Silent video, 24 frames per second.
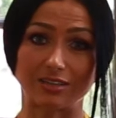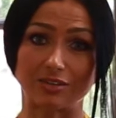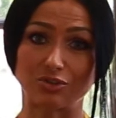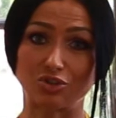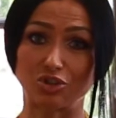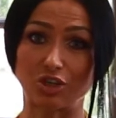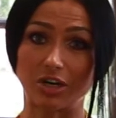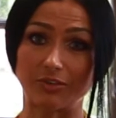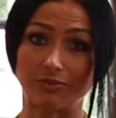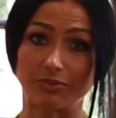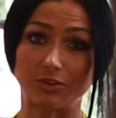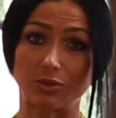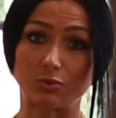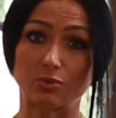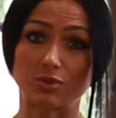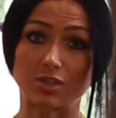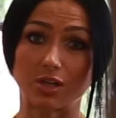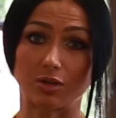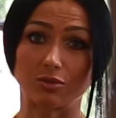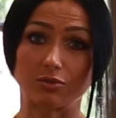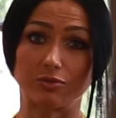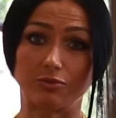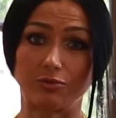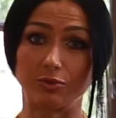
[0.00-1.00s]
in the traffic
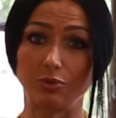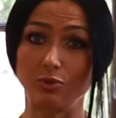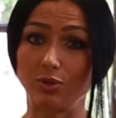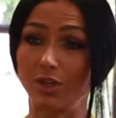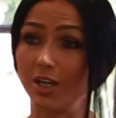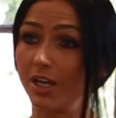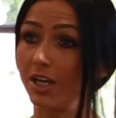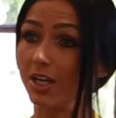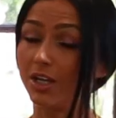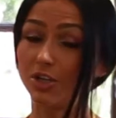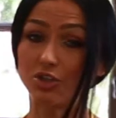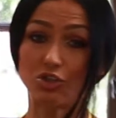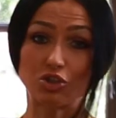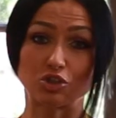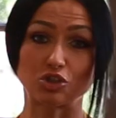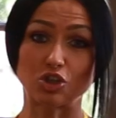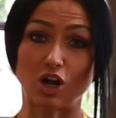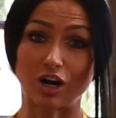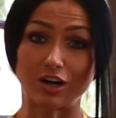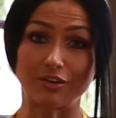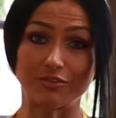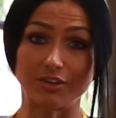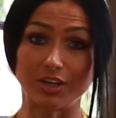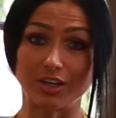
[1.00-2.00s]
without food,
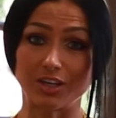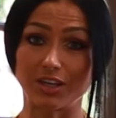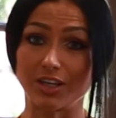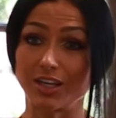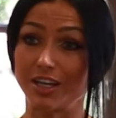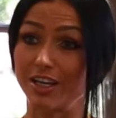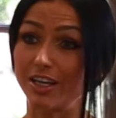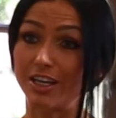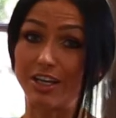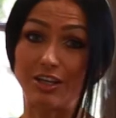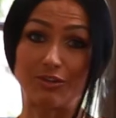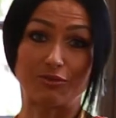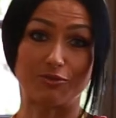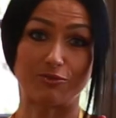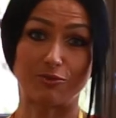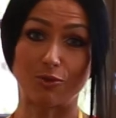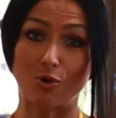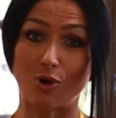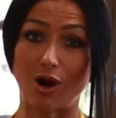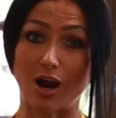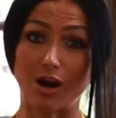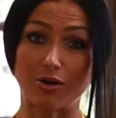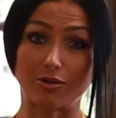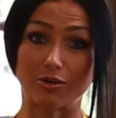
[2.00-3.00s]
starving in
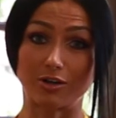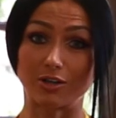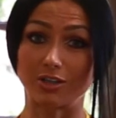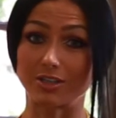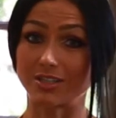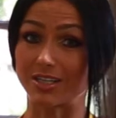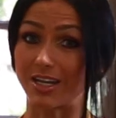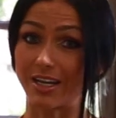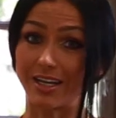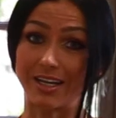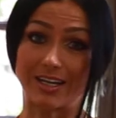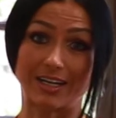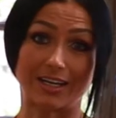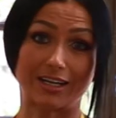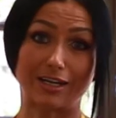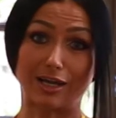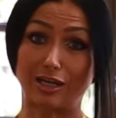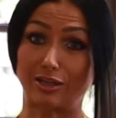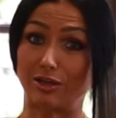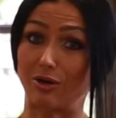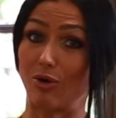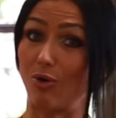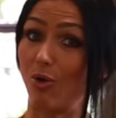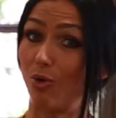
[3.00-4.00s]
four hours. I gonna
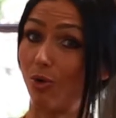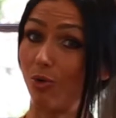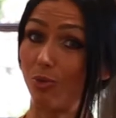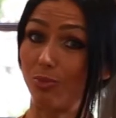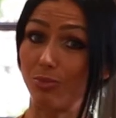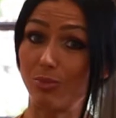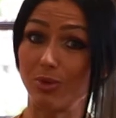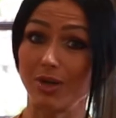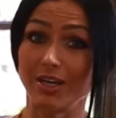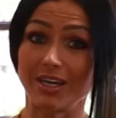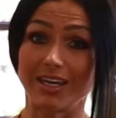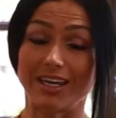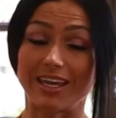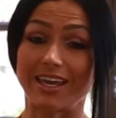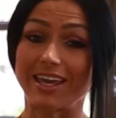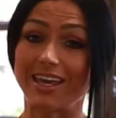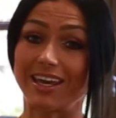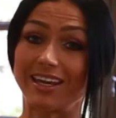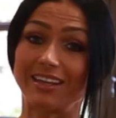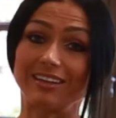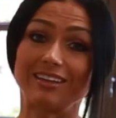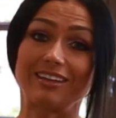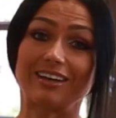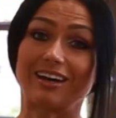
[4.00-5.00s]
got home
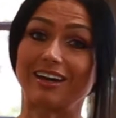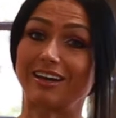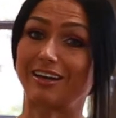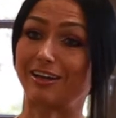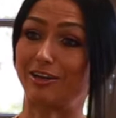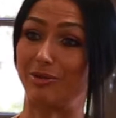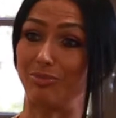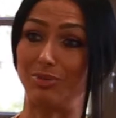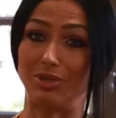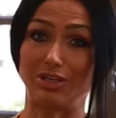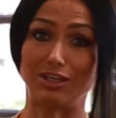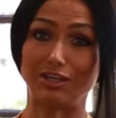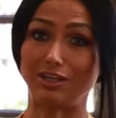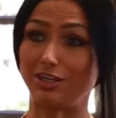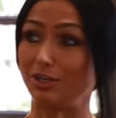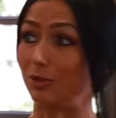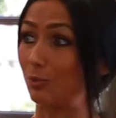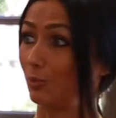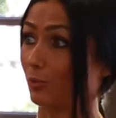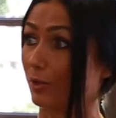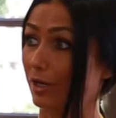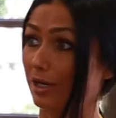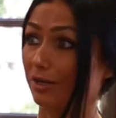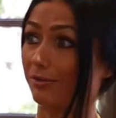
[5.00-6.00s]
and I'm gonna be
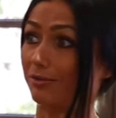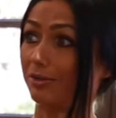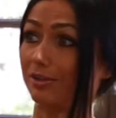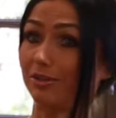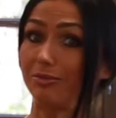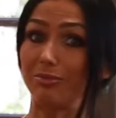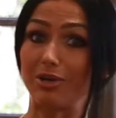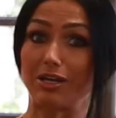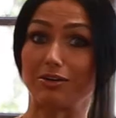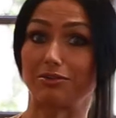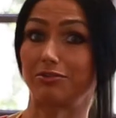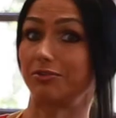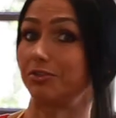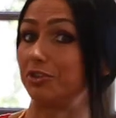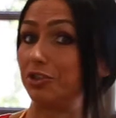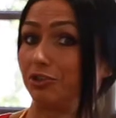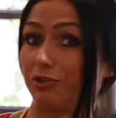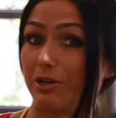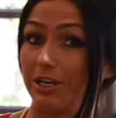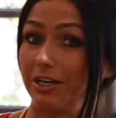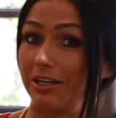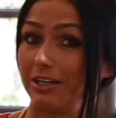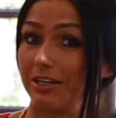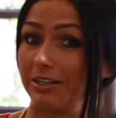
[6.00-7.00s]
eating whatever in my
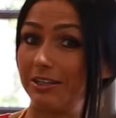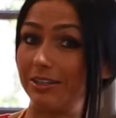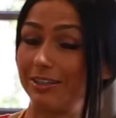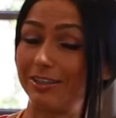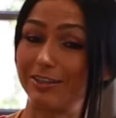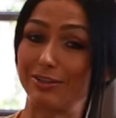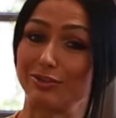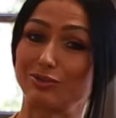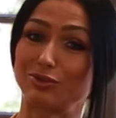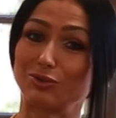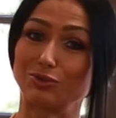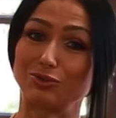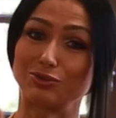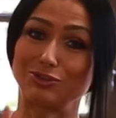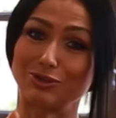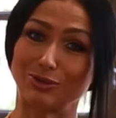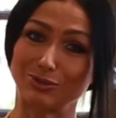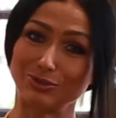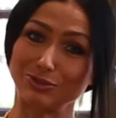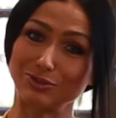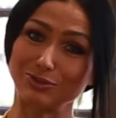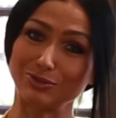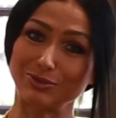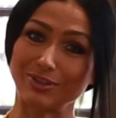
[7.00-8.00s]
refrigerator. So
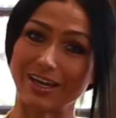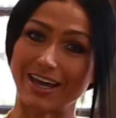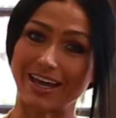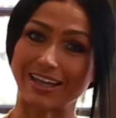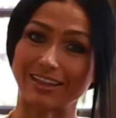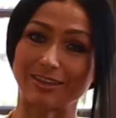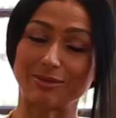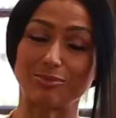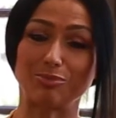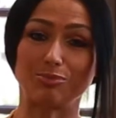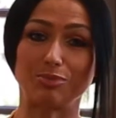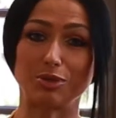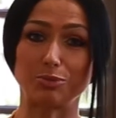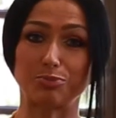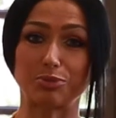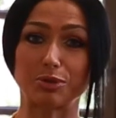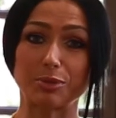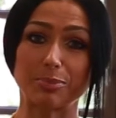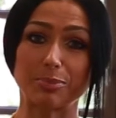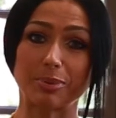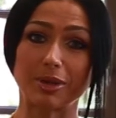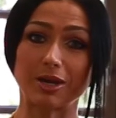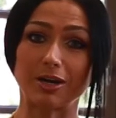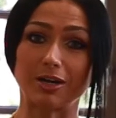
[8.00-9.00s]
don't do that. Be
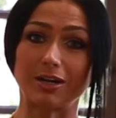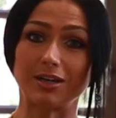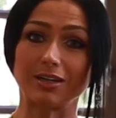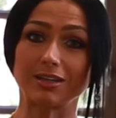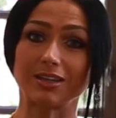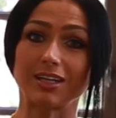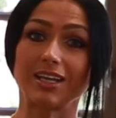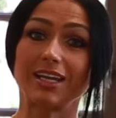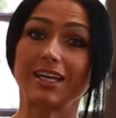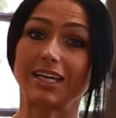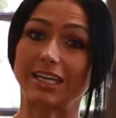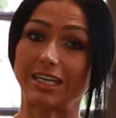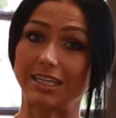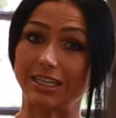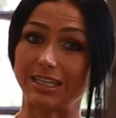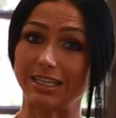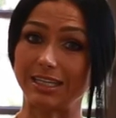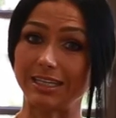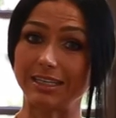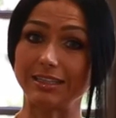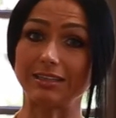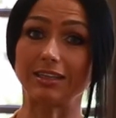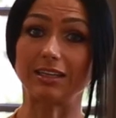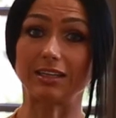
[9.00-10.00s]
prepared and
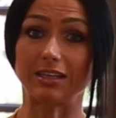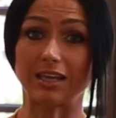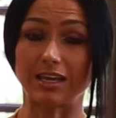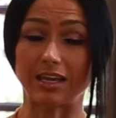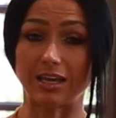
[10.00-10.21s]
eat